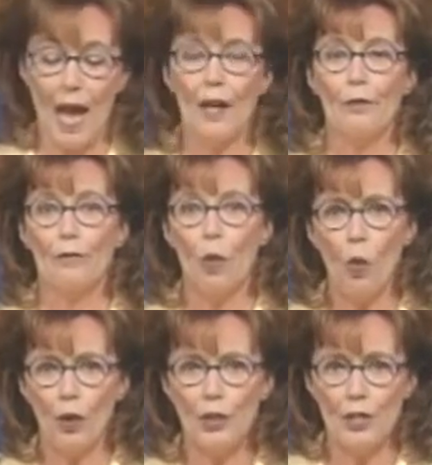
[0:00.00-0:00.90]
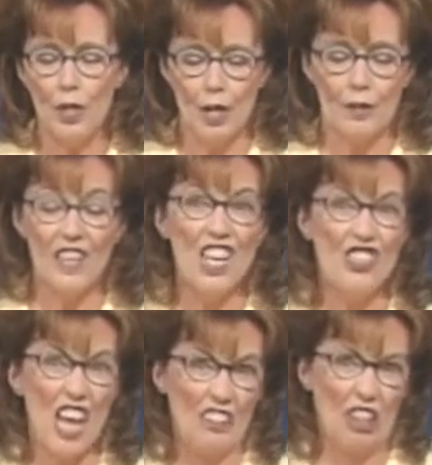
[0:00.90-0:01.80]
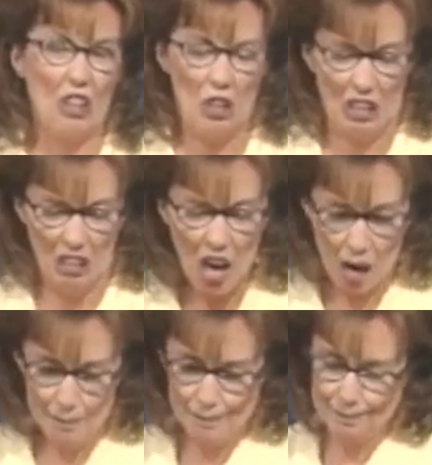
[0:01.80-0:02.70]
And of course, then she had to cut it up.